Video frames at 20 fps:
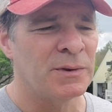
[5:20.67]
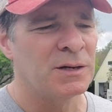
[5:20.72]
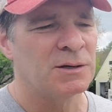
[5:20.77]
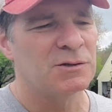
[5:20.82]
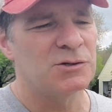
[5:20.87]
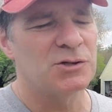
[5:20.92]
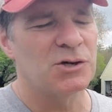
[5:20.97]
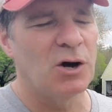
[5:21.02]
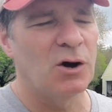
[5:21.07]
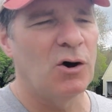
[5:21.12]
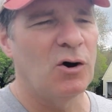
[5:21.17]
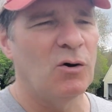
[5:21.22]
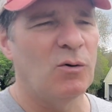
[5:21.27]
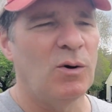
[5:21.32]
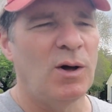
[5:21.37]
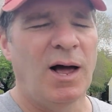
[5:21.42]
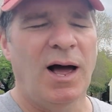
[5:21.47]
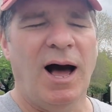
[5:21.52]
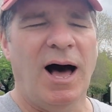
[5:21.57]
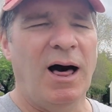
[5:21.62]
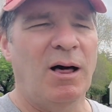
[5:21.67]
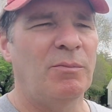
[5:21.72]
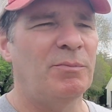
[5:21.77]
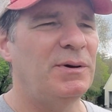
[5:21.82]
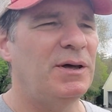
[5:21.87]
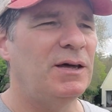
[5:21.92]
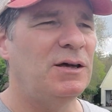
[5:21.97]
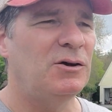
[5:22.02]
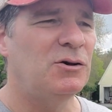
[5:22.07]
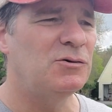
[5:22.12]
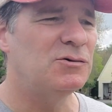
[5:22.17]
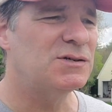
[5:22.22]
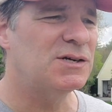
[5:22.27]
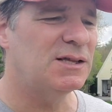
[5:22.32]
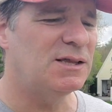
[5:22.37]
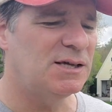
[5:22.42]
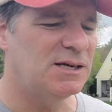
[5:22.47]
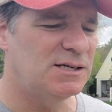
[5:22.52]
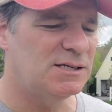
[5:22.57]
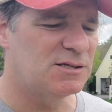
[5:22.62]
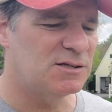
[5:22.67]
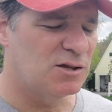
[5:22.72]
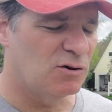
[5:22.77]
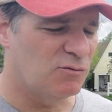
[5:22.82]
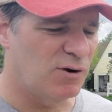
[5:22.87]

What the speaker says: So I'll be using the